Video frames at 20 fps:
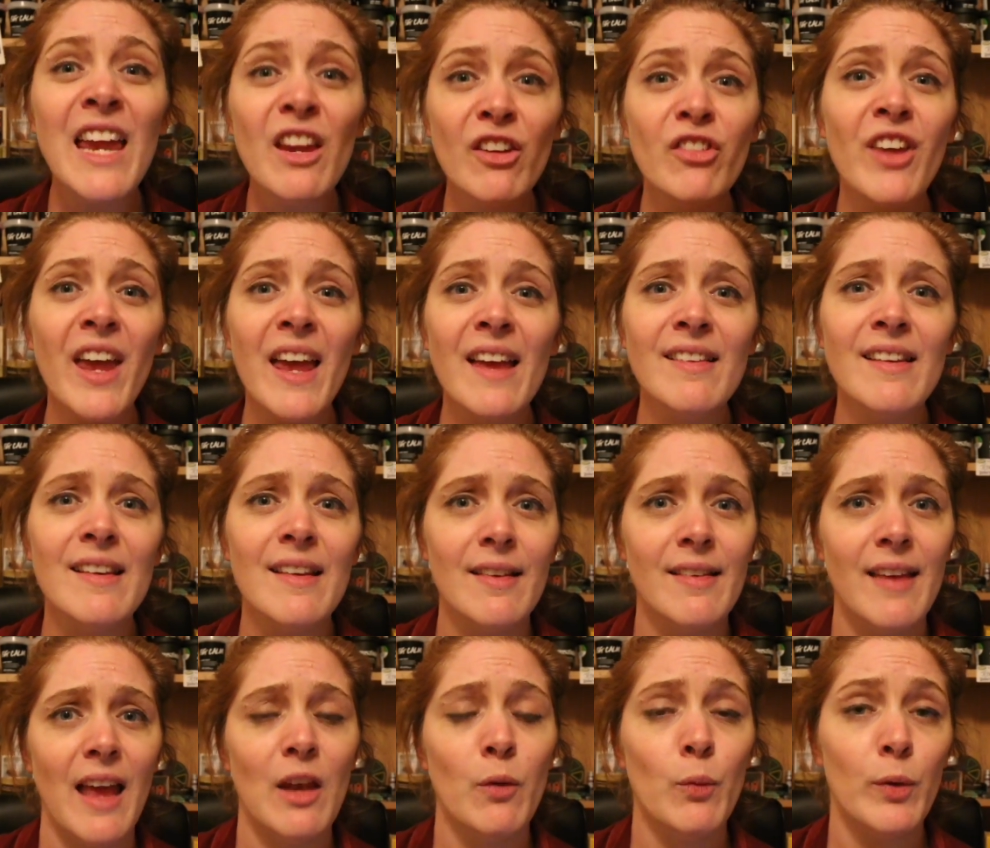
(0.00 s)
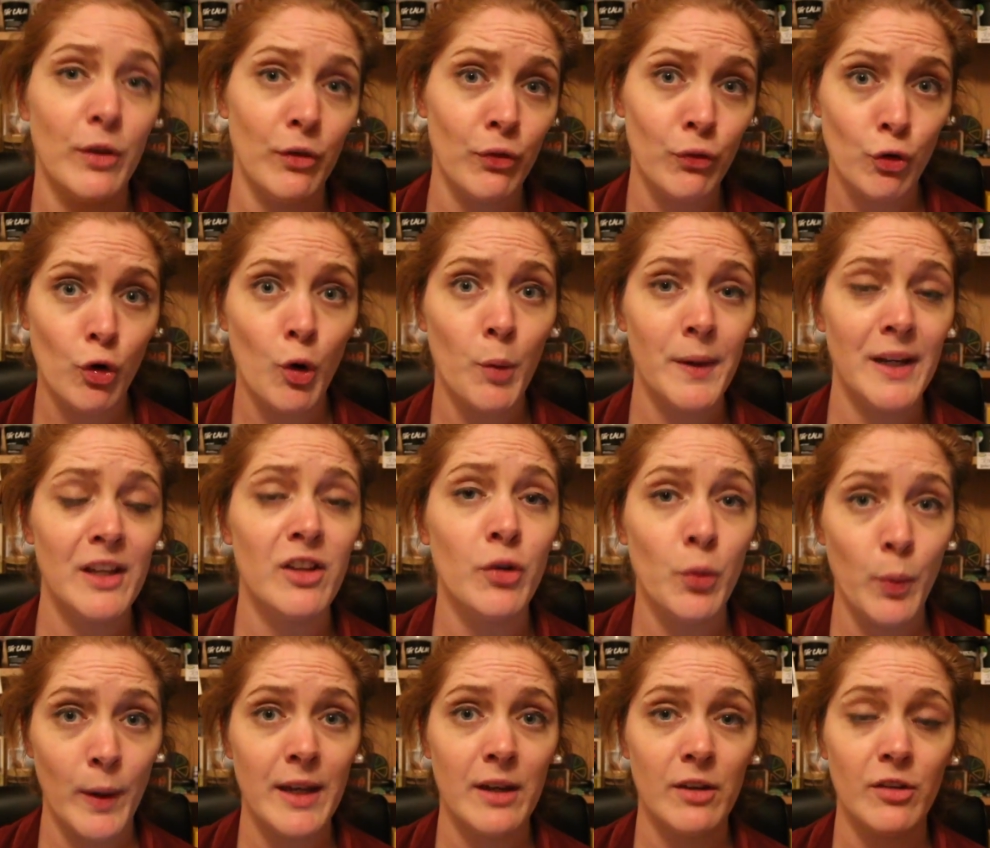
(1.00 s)
It shares its scent with the strawberry
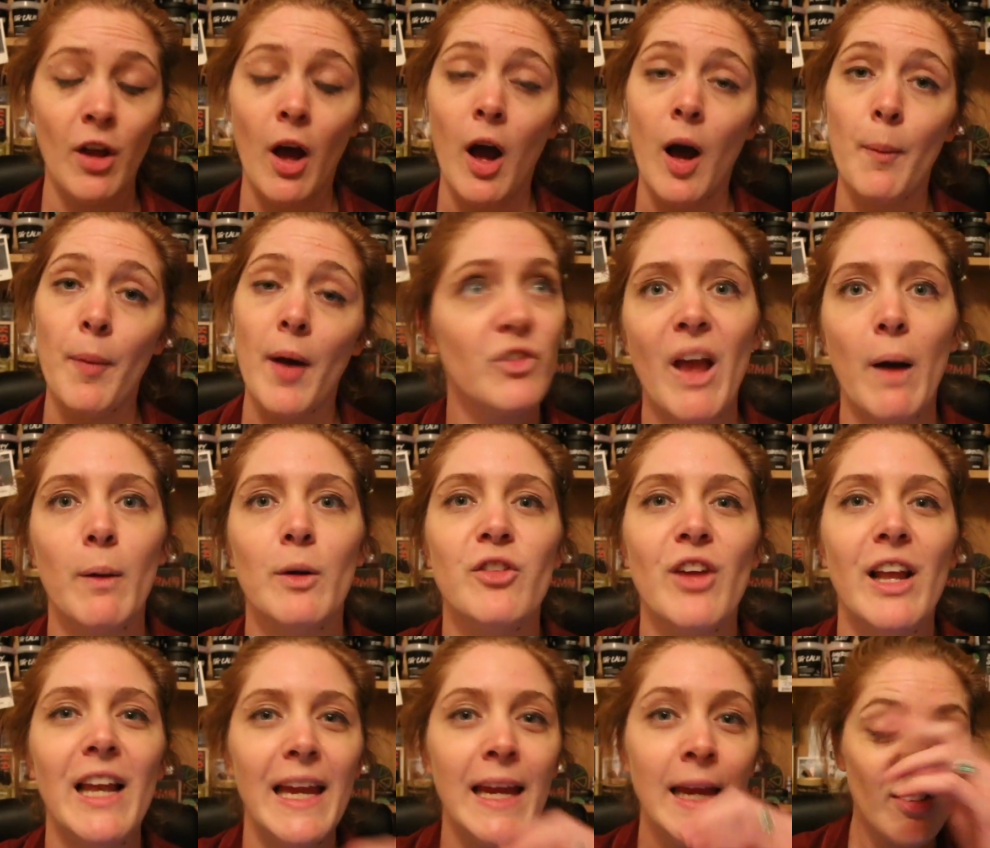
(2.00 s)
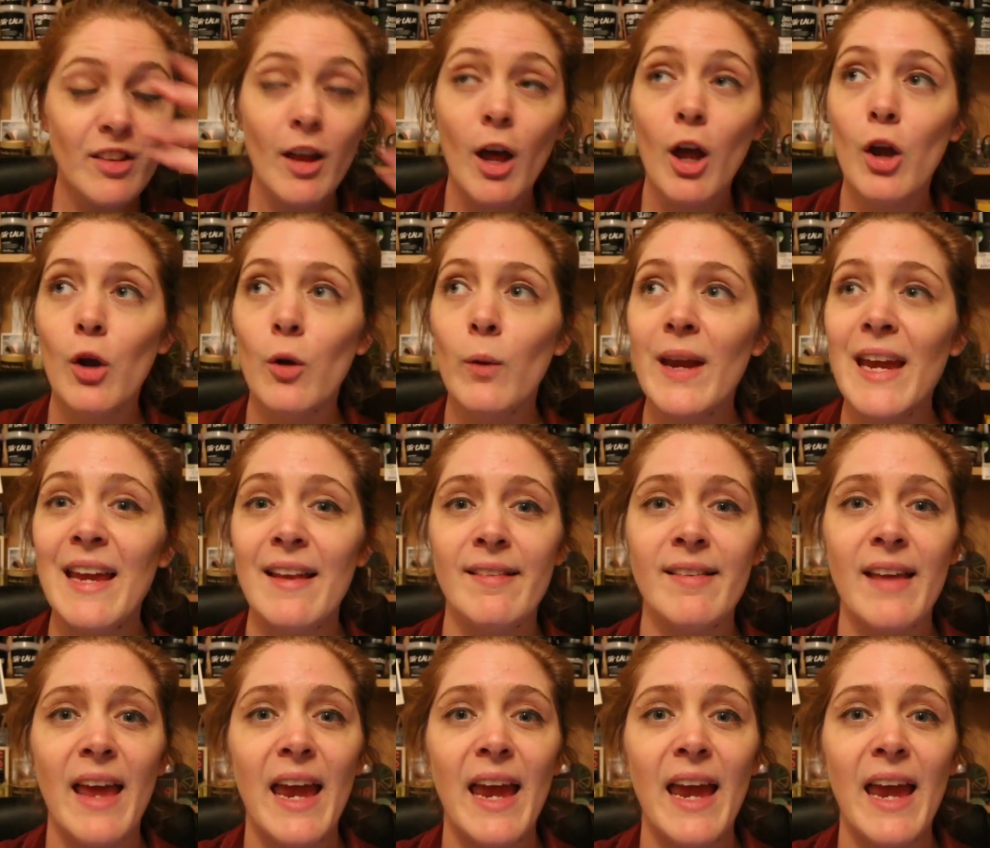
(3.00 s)
twin tub shower jelly, so it's